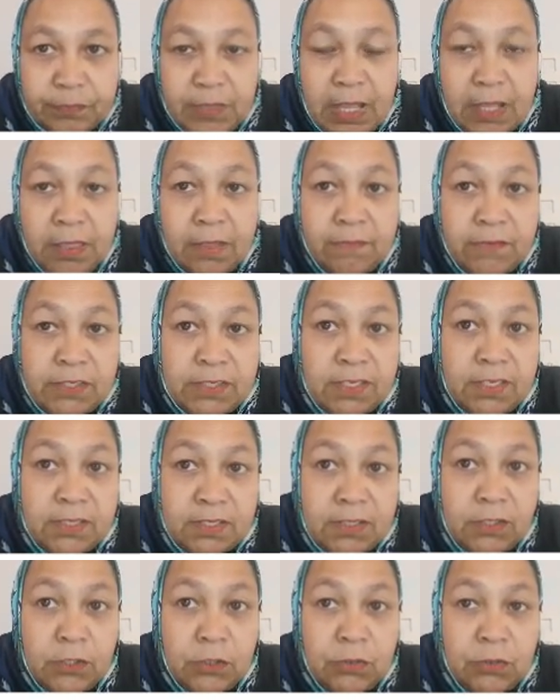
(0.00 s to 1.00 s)
and the
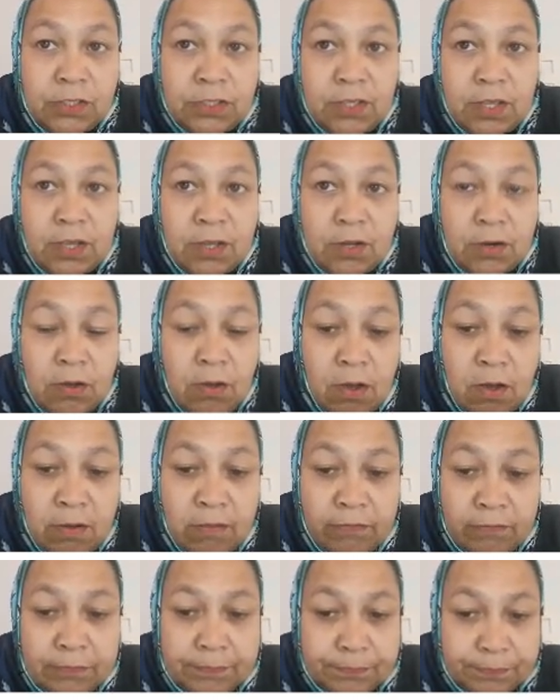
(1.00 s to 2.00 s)
vicissitudes
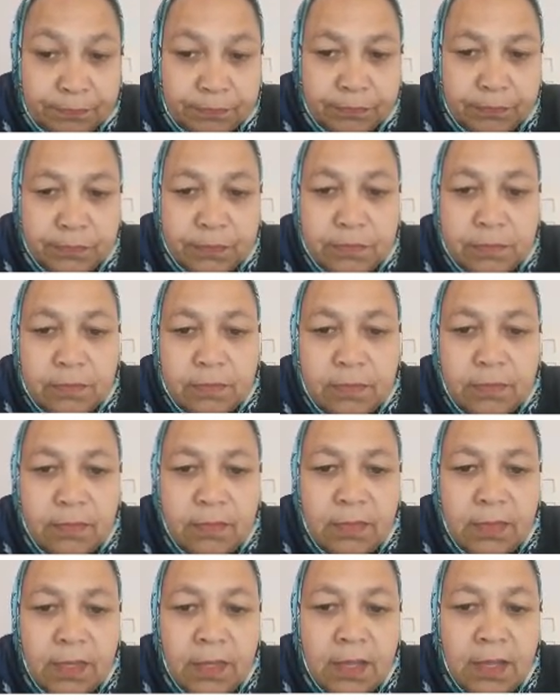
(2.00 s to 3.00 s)
thereof,
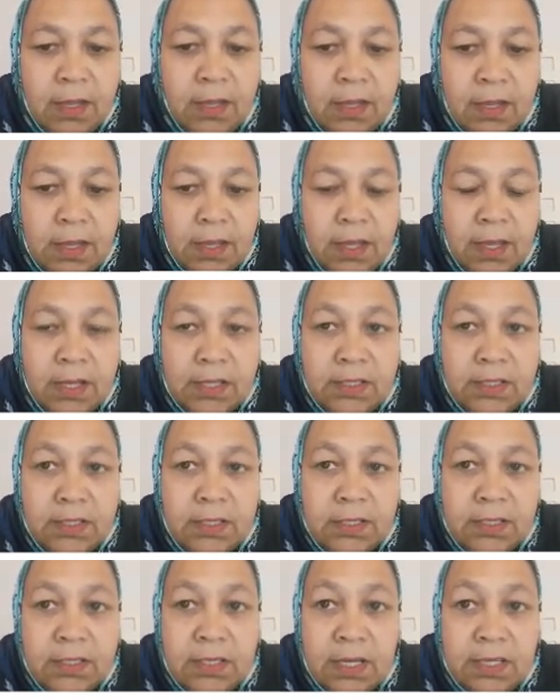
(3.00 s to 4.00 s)
as
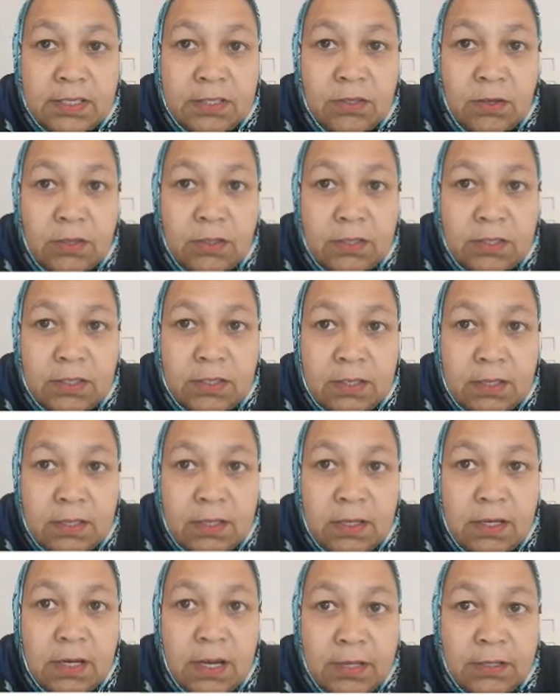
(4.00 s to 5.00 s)
it does not
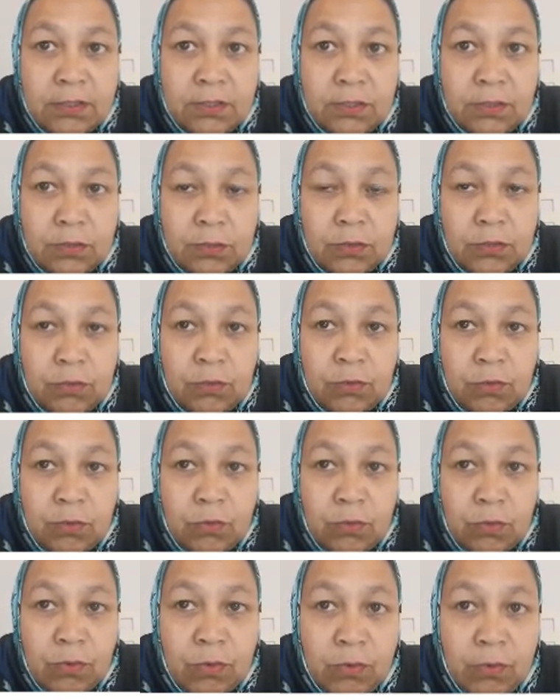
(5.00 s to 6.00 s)
relate
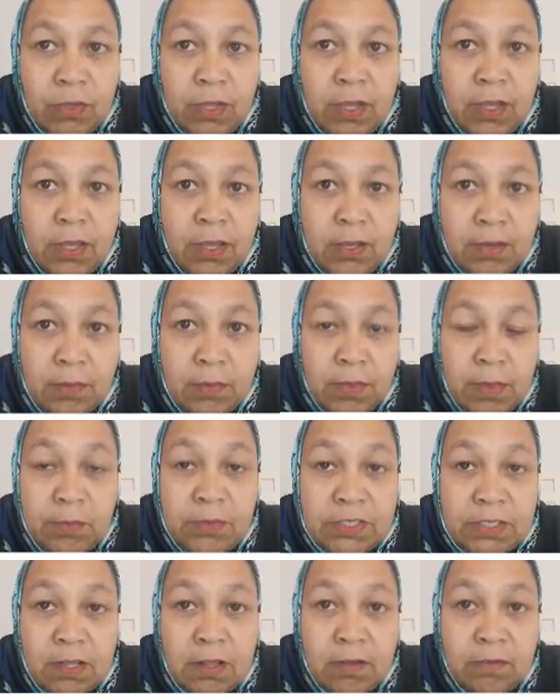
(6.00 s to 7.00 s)
to
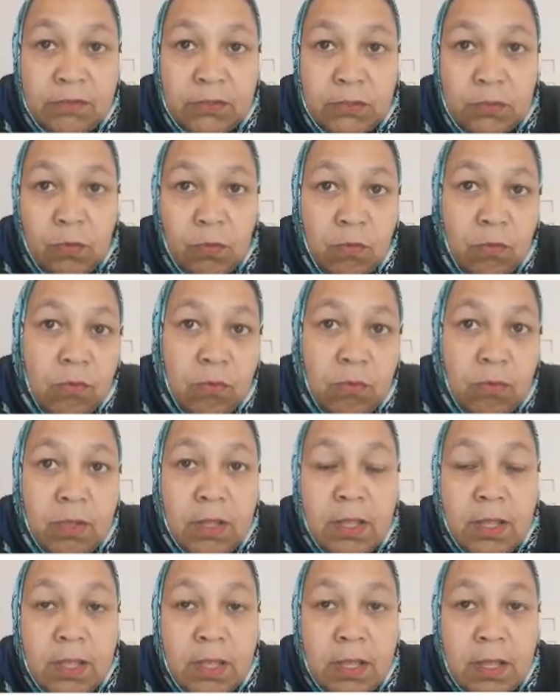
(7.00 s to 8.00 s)
themselves or
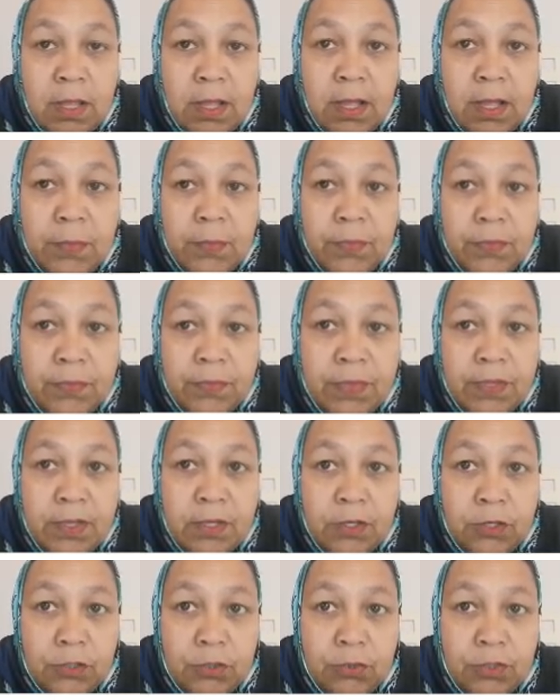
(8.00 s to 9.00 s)

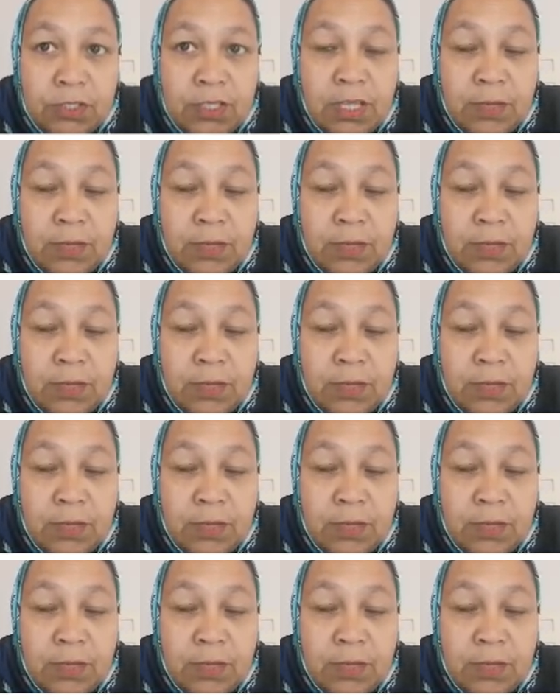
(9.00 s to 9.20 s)
the issues